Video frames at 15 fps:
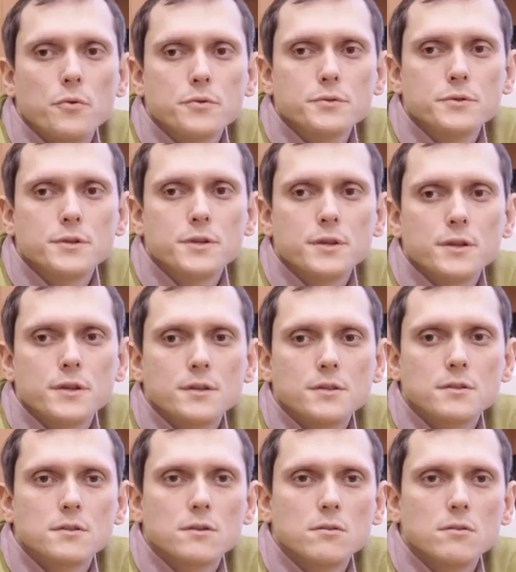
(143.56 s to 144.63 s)
University is
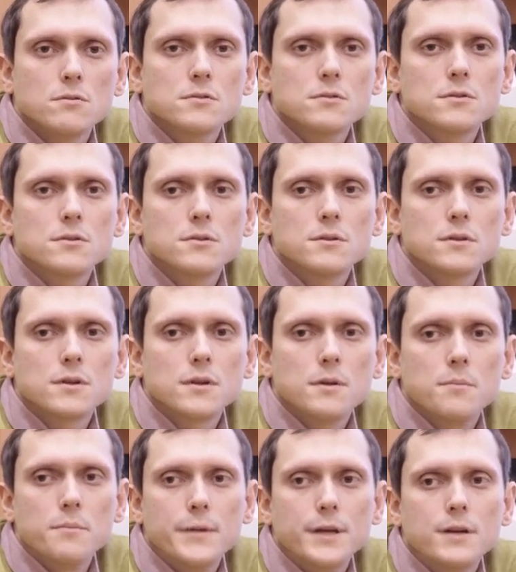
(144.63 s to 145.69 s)
also a
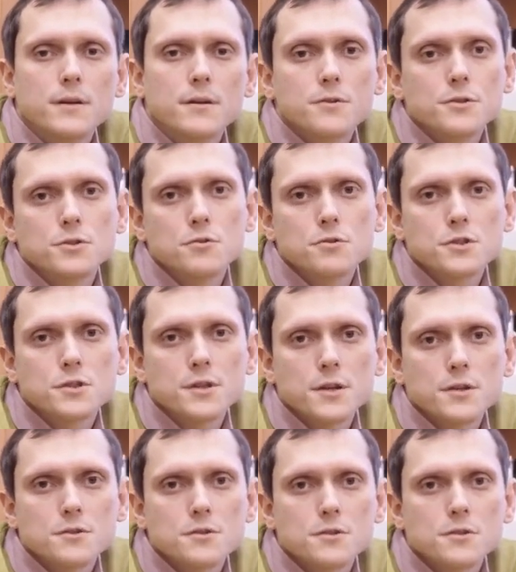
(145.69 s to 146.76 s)
big research
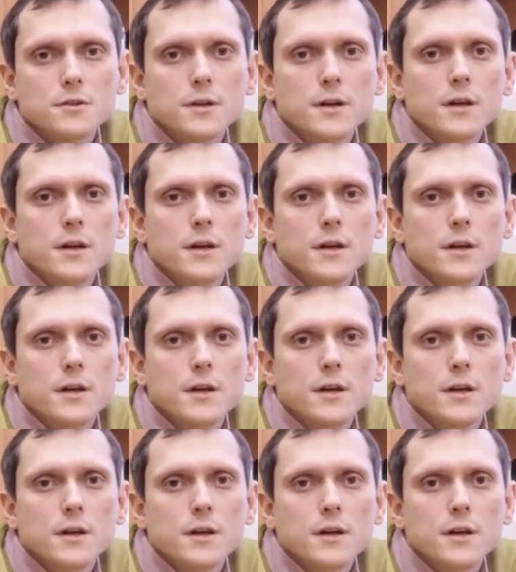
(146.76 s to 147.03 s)
center